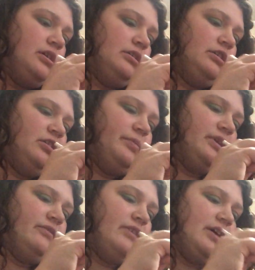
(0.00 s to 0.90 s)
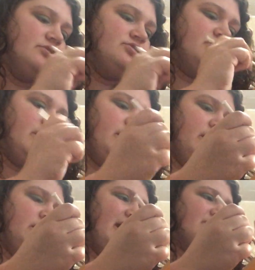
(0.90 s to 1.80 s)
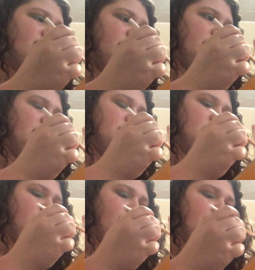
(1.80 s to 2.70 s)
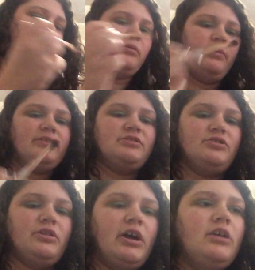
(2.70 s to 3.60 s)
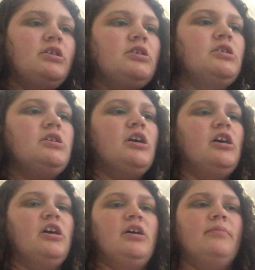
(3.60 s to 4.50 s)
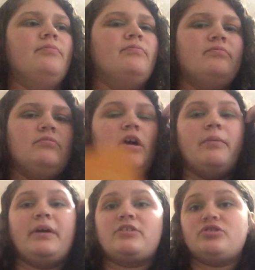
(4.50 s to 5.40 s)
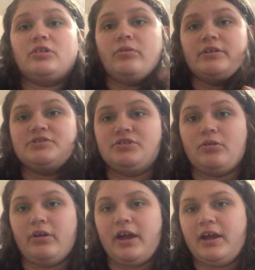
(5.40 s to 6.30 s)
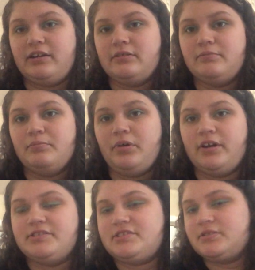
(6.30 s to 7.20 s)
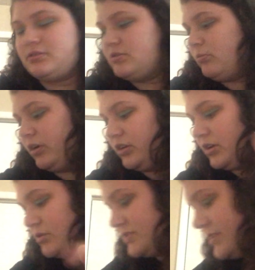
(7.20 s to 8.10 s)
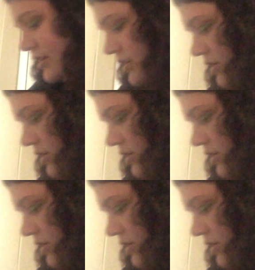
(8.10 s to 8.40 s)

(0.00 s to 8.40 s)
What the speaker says: a little bit of that shade. Actually, no, wait, I'm going to wait to do that. I'm actually going to go ahead and put one of those